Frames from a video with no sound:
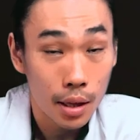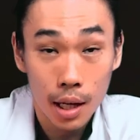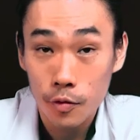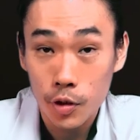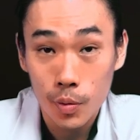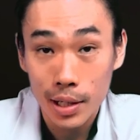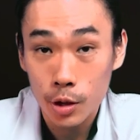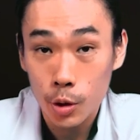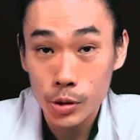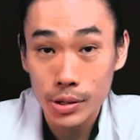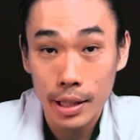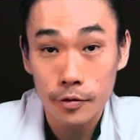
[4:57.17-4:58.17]
Everyone
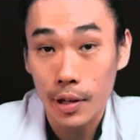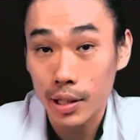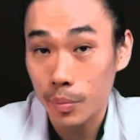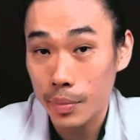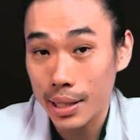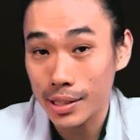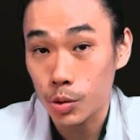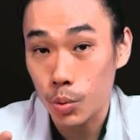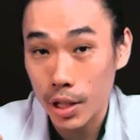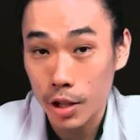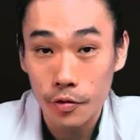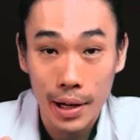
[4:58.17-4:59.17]
knows that vitamin is
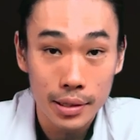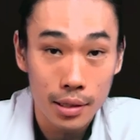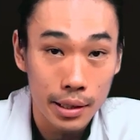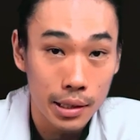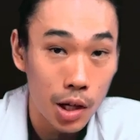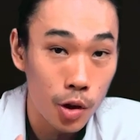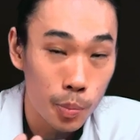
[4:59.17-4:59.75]
really vital in our